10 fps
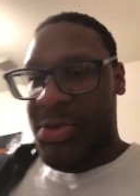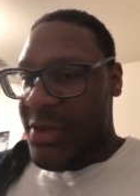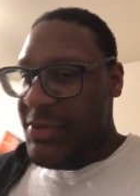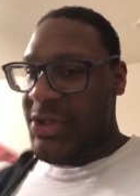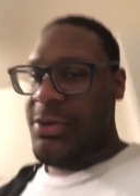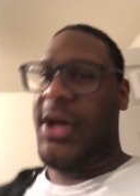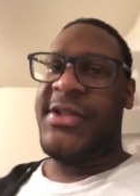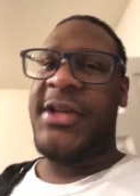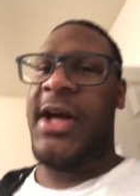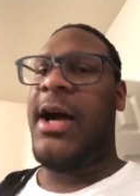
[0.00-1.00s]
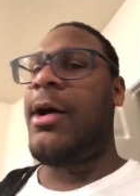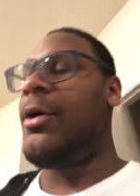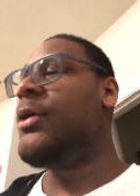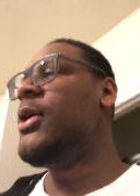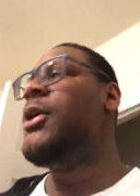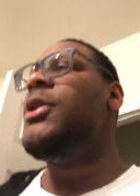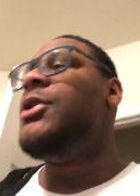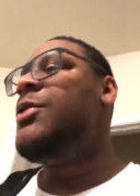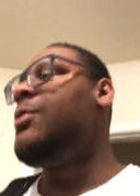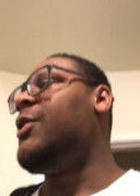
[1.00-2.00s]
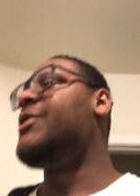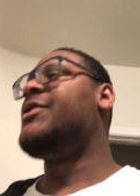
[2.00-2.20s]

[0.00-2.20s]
it's up to you guys on how you all